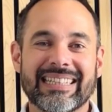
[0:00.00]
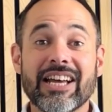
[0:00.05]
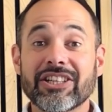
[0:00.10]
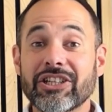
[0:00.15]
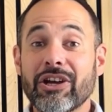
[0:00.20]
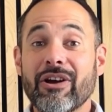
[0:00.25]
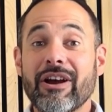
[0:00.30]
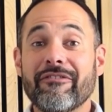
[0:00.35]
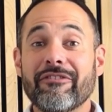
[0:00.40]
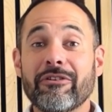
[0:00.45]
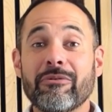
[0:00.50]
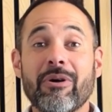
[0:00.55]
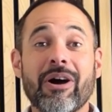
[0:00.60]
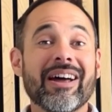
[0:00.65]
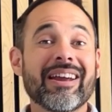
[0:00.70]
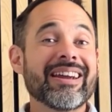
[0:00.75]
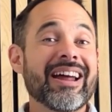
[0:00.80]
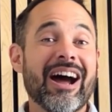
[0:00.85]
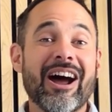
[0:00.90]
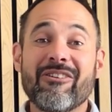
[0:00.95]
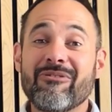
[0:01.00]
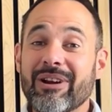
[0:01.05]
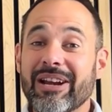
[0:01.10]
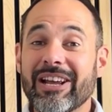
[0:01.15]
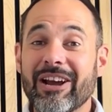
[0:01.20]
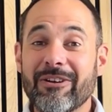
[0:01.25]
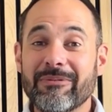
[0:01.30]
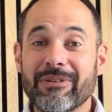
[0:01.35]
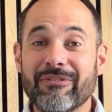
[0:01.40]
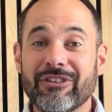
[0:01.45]
So everyone, I really
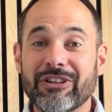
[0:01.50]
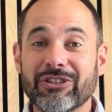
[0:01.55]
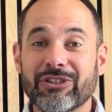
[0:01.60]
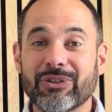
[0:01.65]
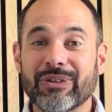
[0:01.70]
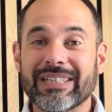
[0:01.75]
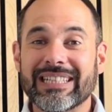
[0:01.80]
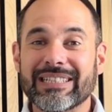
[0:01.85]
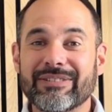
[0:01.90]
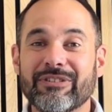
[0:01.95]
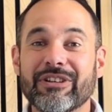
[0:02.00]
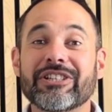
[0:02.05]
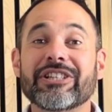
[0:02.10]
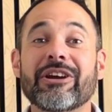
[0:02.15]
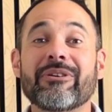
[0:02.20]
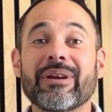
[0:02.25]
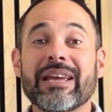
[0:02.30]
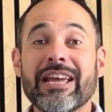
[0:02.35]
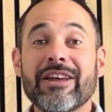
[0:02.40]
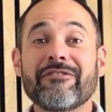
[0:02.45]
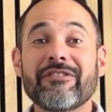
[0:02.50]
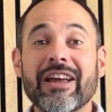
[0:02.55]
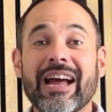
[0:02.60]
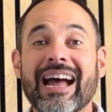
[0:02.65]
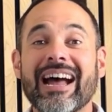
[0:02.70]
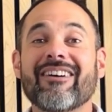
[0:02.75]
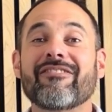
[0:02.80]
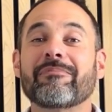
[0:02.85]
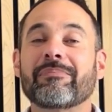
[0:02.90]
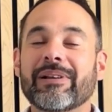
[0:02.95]
hope you've enjoyed this video. If you
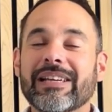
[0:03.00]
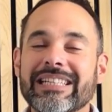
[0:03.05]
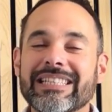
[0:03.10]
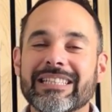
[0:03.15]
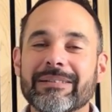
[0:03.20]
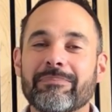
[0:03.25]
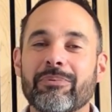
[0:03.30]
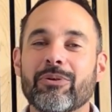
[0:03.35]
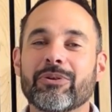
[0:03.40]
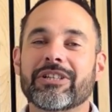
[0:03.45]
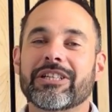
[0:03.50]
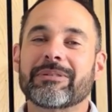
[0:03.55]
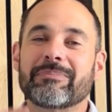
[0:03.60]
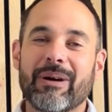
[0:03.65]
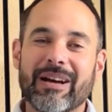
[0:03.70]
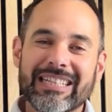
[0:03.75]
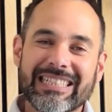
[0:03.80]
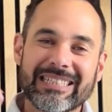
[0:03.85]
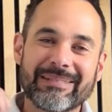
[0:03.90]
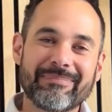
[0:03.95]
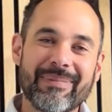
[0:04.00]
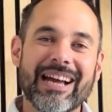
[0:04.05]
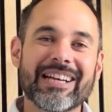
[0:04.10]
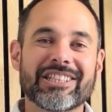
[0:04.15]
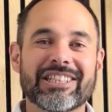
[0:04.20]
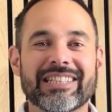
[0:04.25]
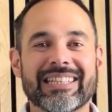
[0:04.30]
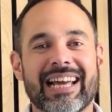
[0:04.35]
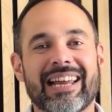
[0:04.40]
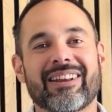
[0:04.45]
have, please support us by
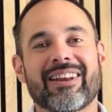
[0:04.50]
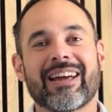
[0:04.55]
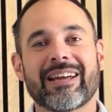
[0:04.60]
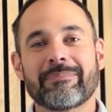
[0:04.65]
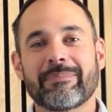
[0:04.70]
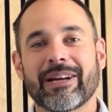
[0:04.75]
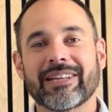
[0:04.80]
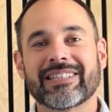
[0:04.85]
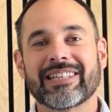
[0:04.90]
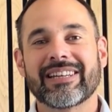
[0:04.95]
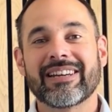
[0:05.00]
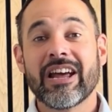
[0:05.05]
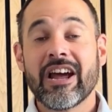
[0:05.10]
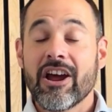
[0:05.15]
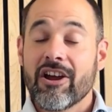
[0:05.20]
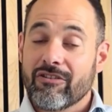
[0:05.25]
smashing that like button.